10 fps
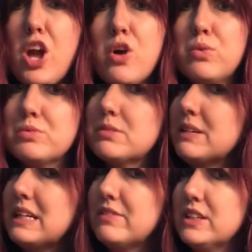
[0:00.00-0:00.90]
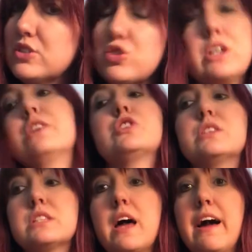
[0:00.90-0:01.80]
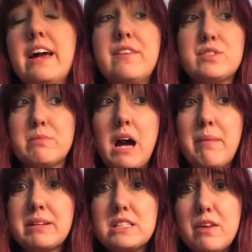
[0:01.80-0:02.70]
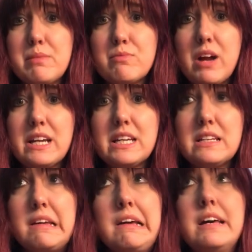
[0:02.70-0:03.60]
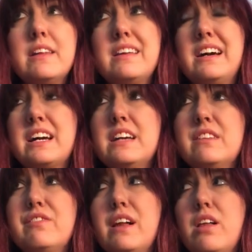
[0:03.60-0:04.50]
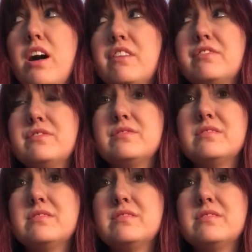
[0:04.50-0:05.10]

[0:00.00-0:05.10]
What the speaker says: Oh, speaking of illustrations, I have some comics I've been writing that I kind of fell off